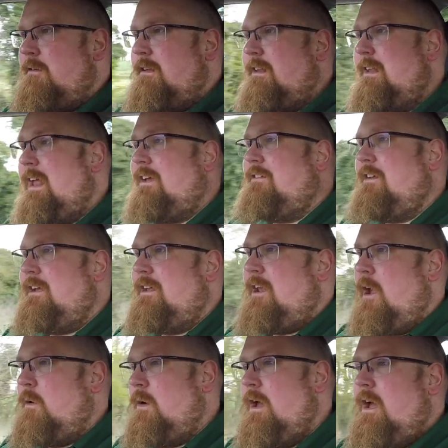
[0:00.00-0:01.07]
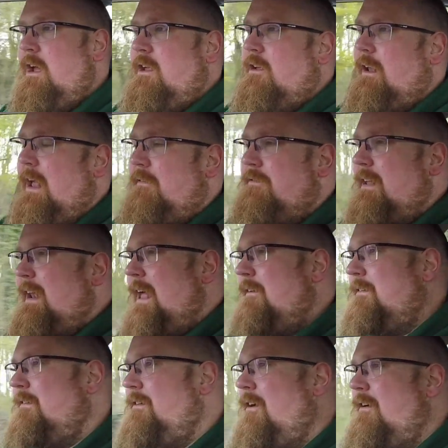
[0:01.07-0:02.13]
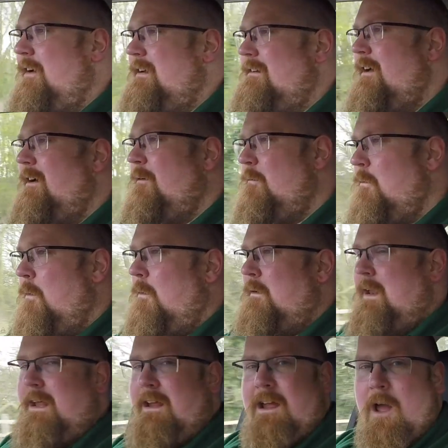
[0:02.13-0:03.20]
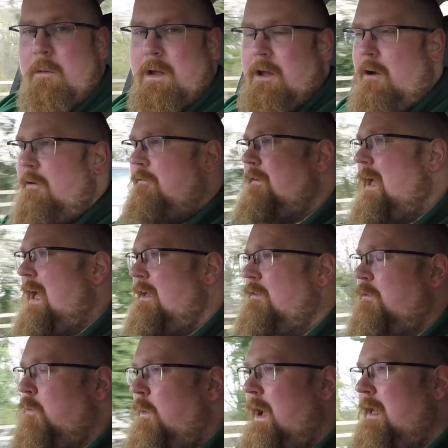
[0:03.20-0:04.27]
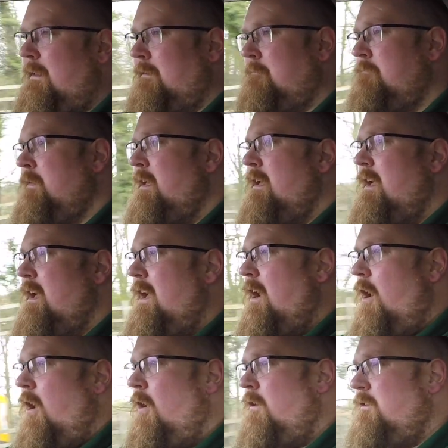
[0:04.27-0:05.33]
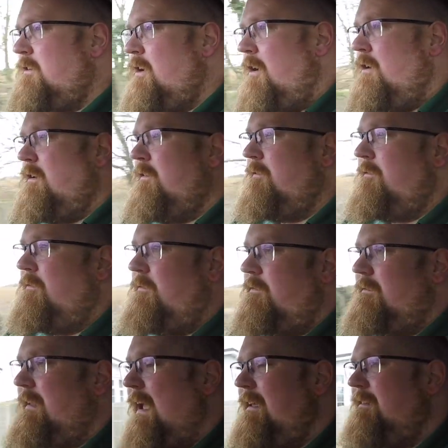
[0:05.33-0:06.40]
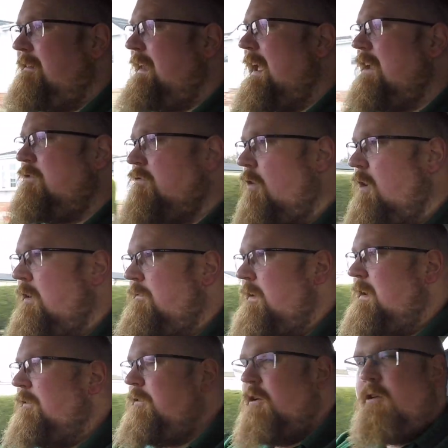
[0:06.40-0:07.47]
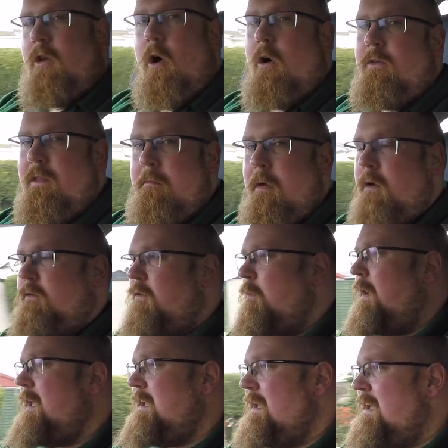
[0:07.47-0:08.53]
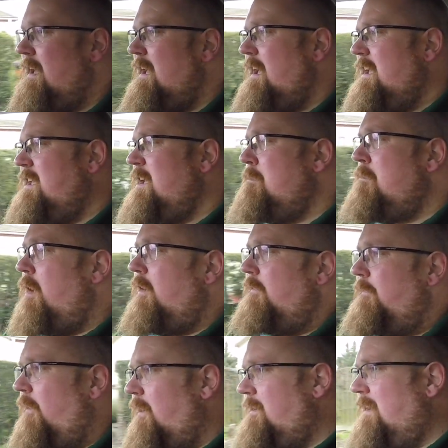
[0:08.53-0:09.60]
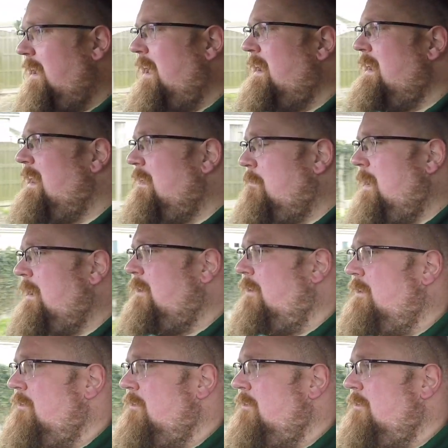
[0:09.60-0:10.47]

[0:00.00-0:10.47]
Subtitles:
and the next thing you know, you'll have the left side warning going off as well. On kind of day-to-day driving, if you're not on the motorway, you might find it a little bit kind